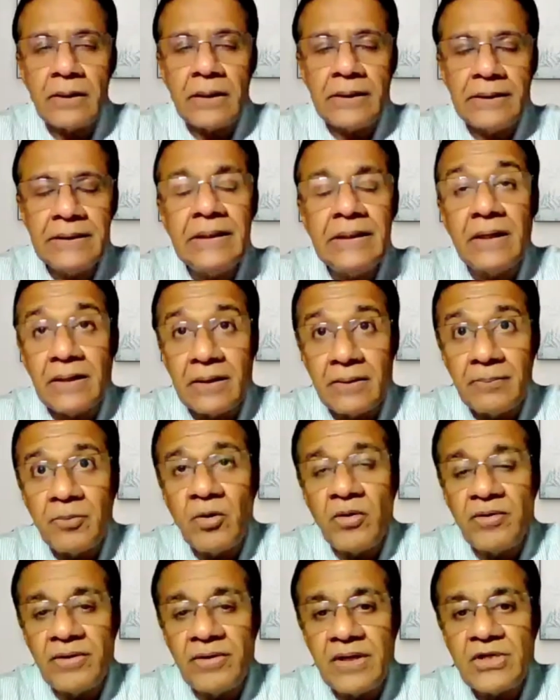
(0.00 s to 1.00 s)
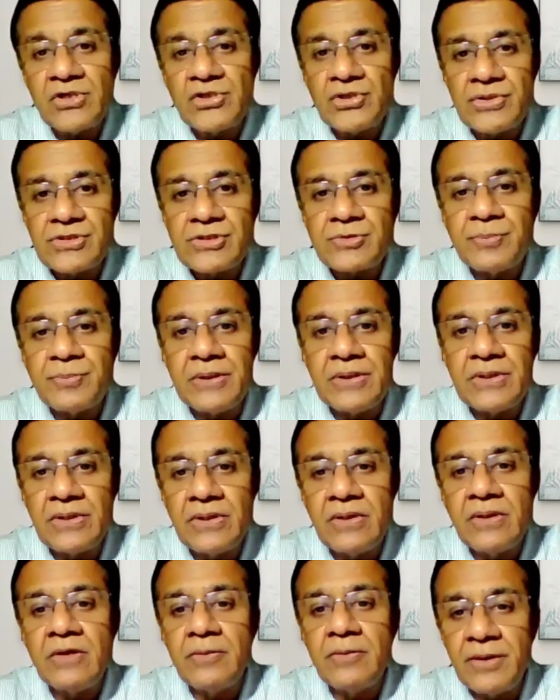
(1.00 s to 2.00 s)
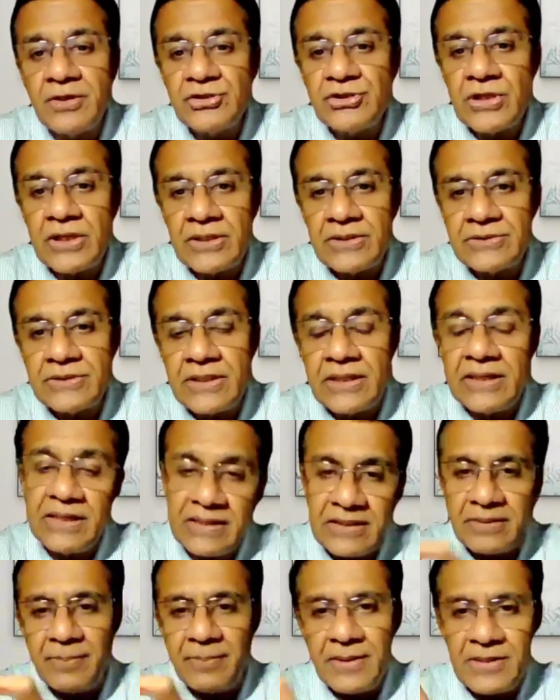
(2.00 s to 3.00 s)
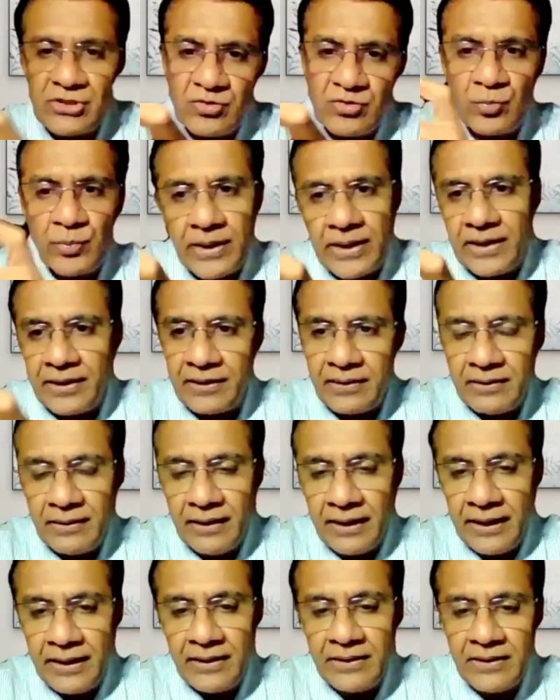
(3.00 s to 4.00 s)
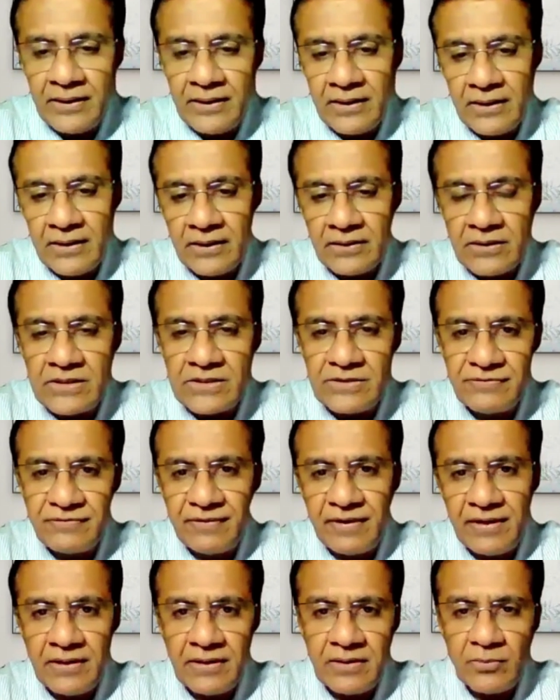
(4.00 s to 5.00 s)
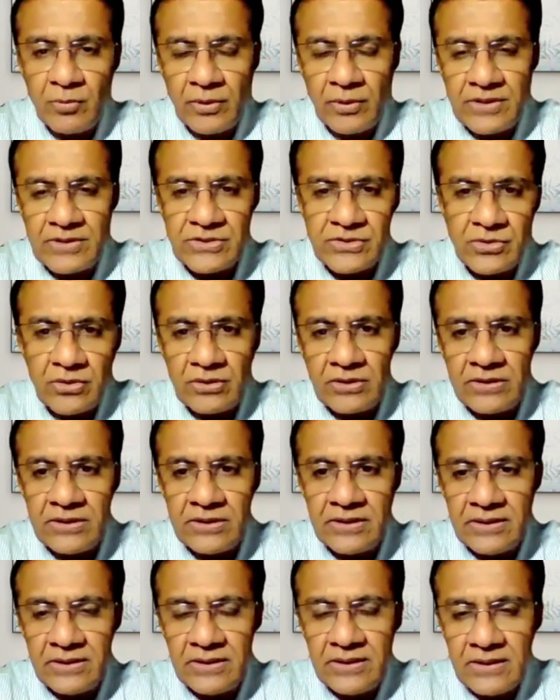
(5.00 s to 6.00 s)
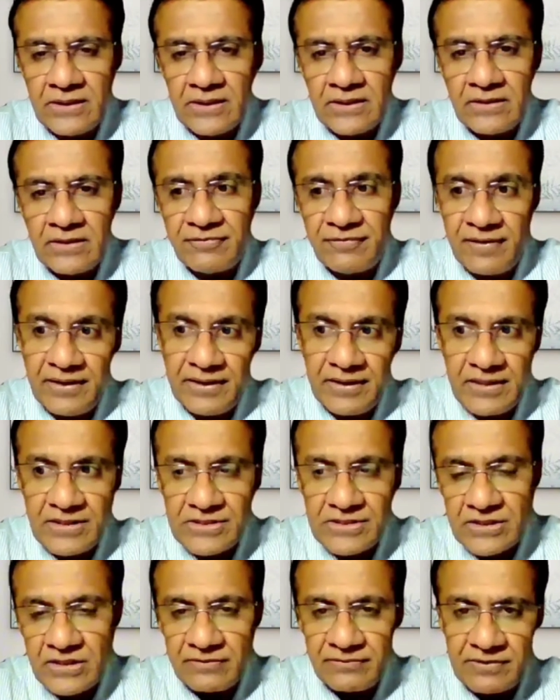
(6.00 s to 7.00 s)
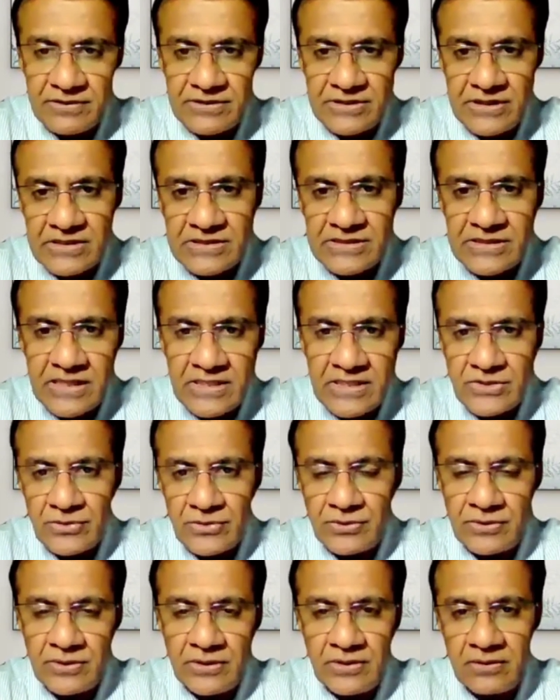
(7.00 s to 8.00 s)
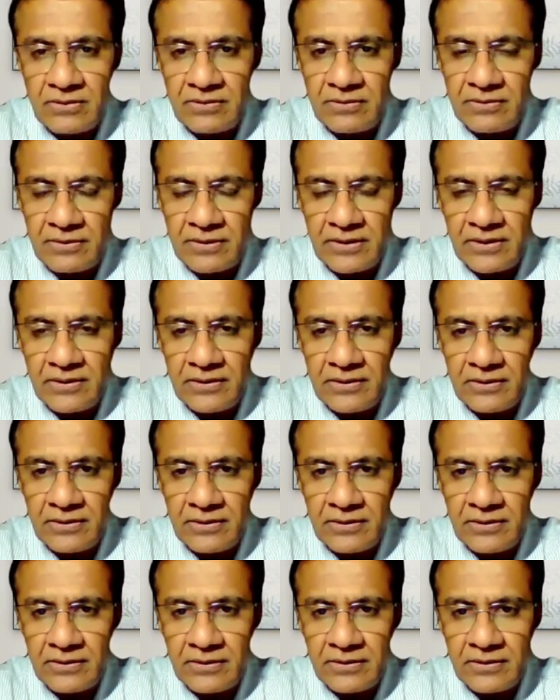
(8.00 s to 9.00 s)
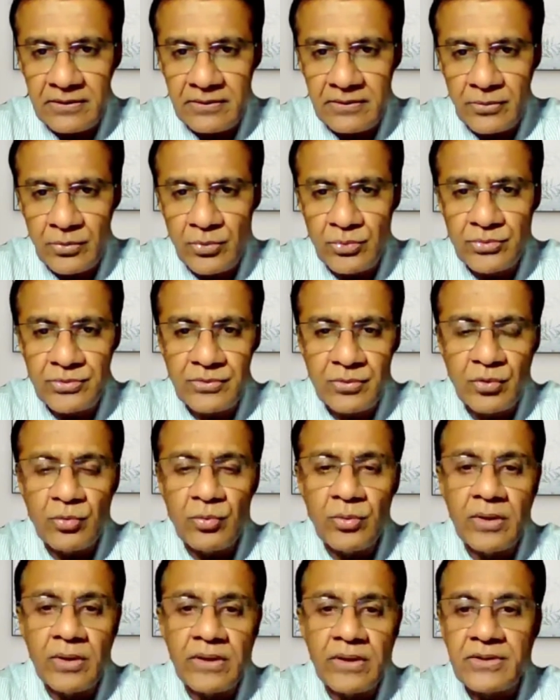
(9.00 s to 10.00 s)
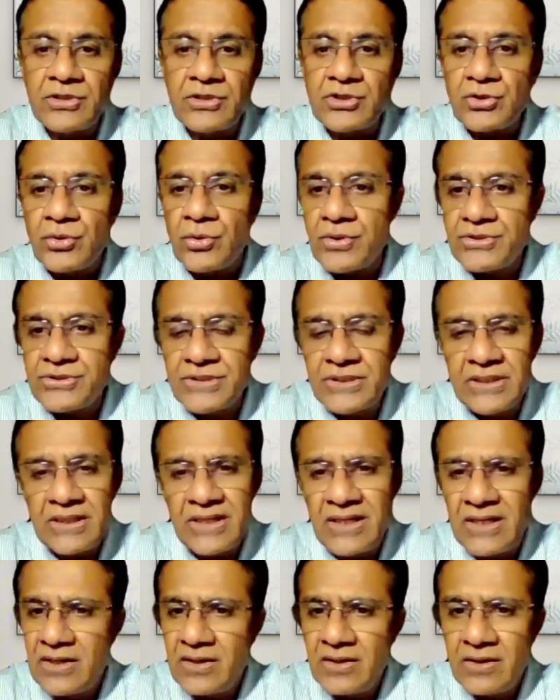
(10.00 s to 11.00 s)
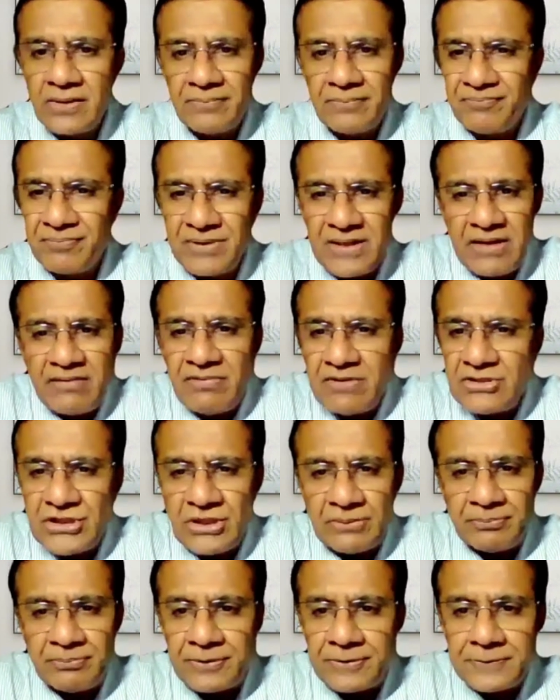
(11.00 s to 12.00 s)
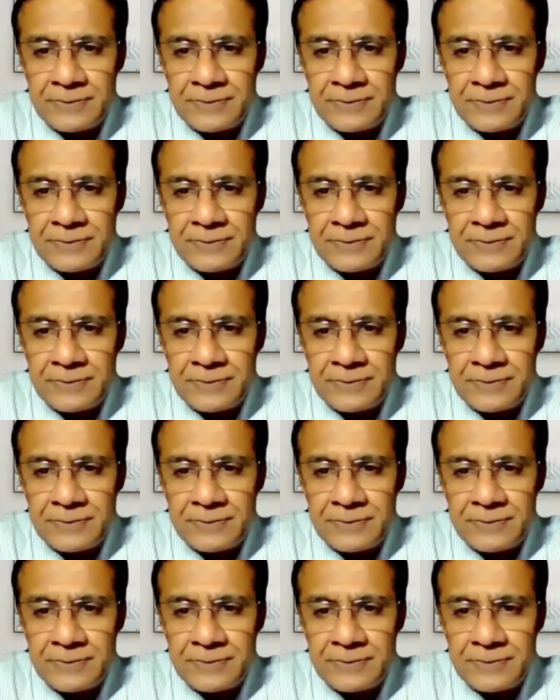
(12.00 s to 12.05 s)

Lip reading: I think employee retention is a big challenge, and it depends on where, right? What is called the front end staff, the sales guys who work in the stores, they will jump.